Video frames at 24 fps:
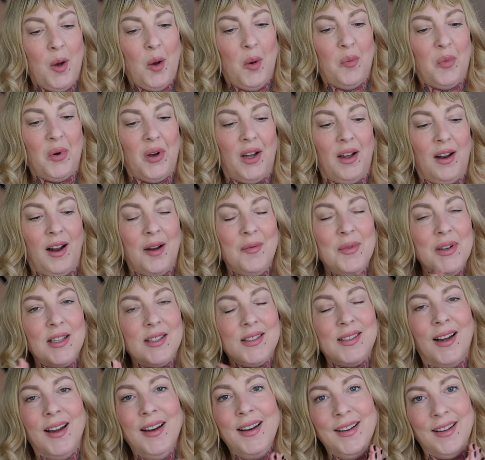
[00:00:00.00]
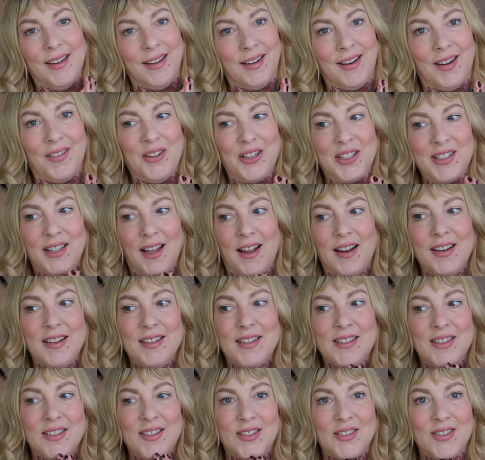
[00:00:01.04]
But I'm excited. I'm excited
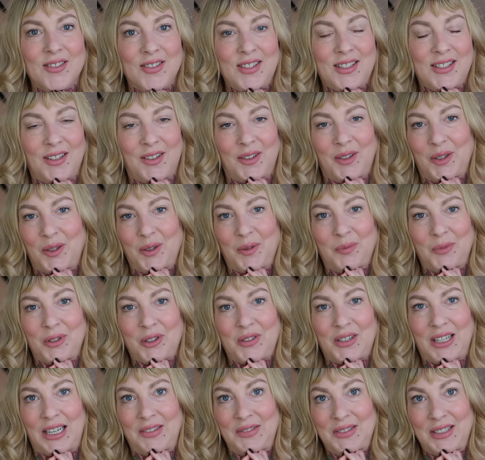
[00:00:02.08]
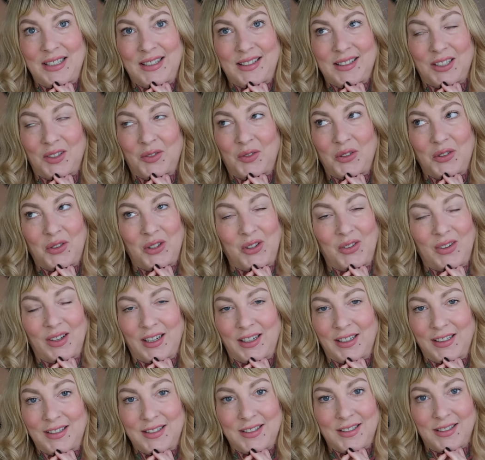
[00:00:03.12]
to do some crafty stuff with you guys